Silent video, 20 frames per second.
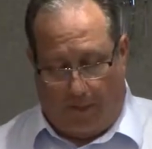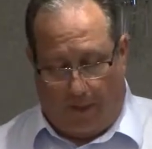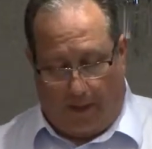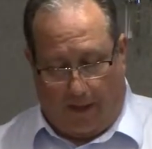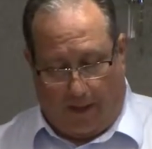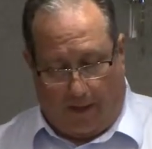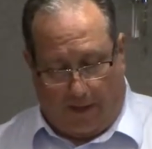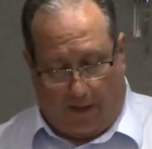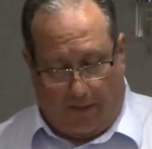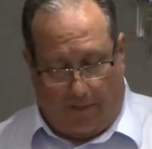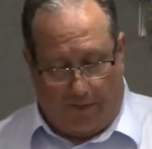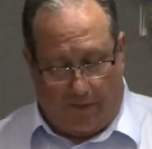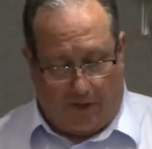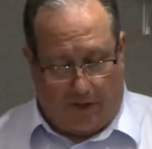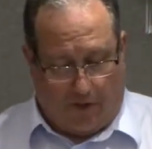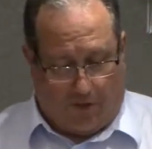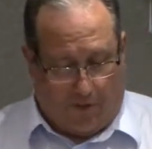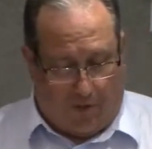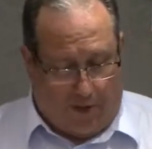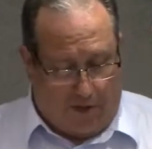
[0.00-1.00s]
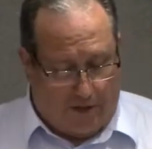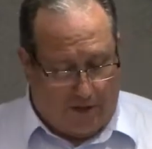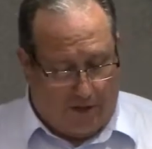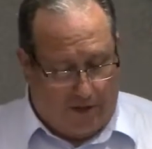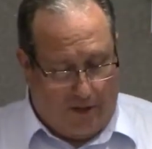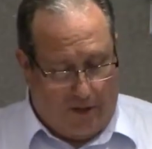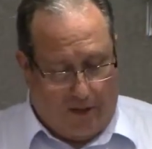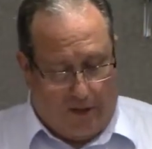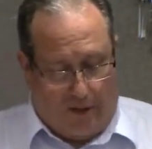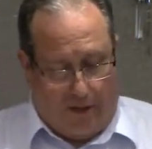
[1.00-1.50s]
May God give us the
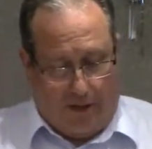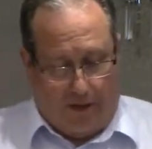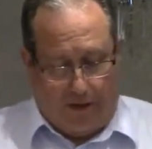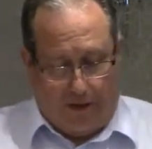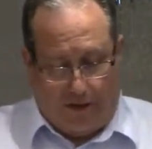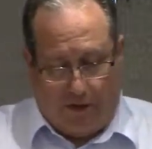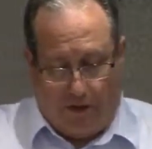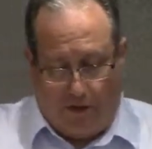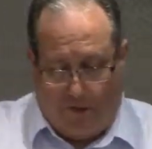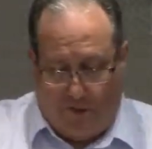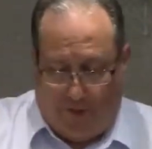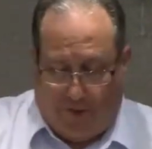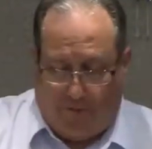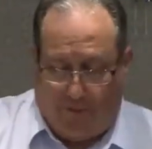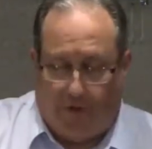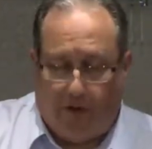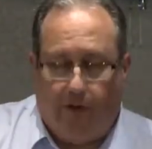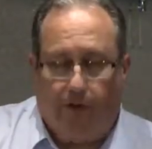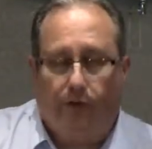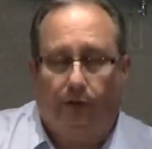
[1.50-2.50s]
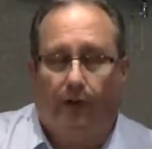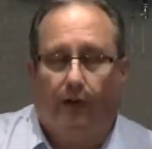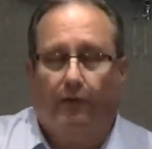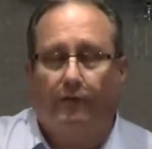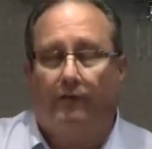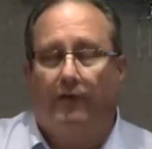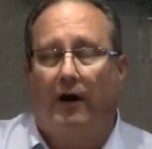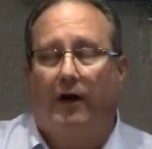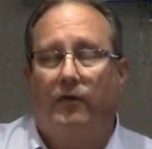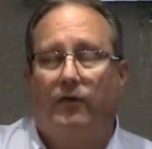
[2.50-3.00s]
grace to do that very thing.
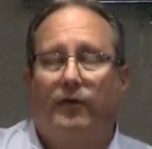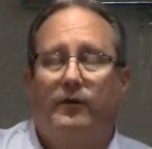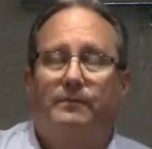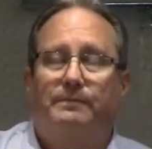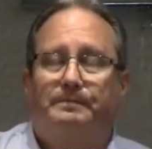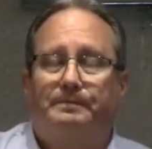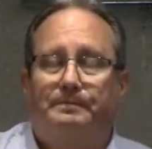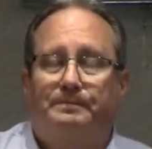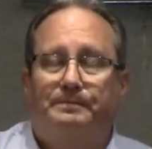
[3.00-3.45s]
Father,